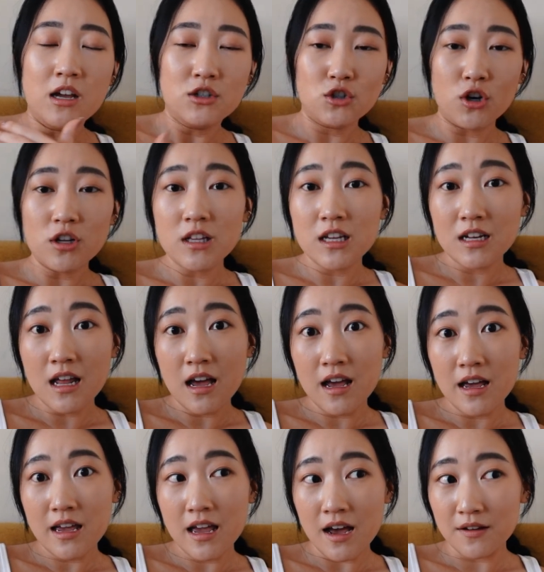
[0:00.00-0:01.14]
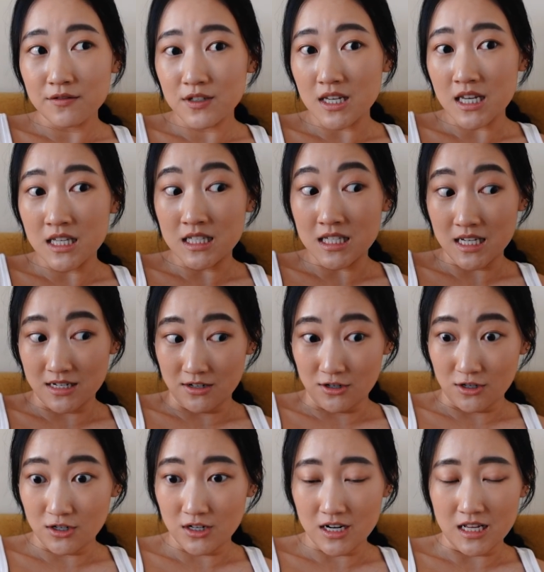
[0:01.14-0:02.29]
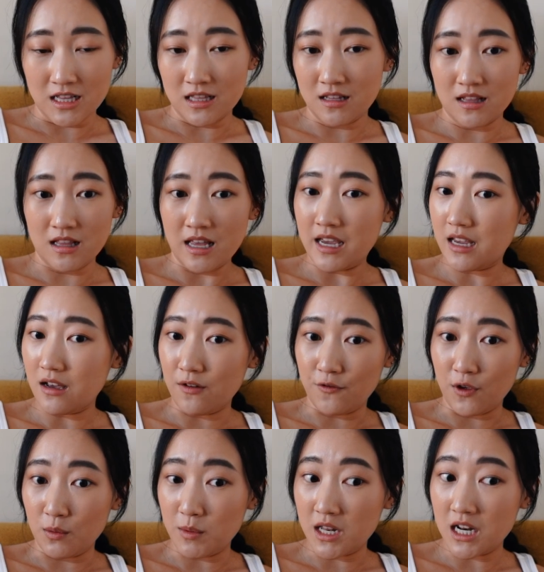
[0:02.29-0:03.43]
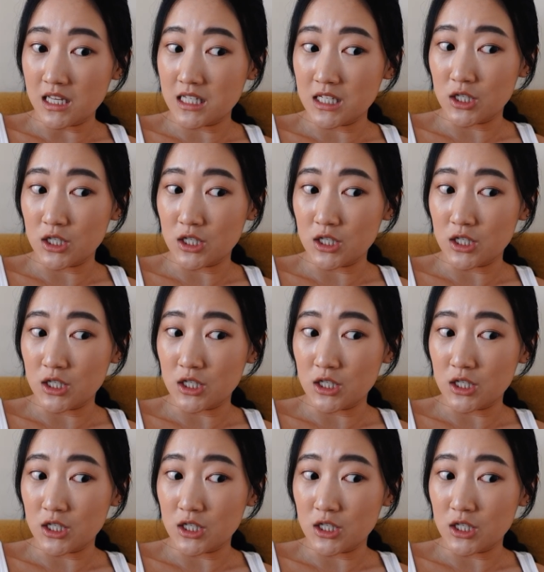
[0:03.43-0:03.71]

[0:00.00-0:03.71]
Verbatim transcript: Charlie and I have to eat dinner in like a few minutes.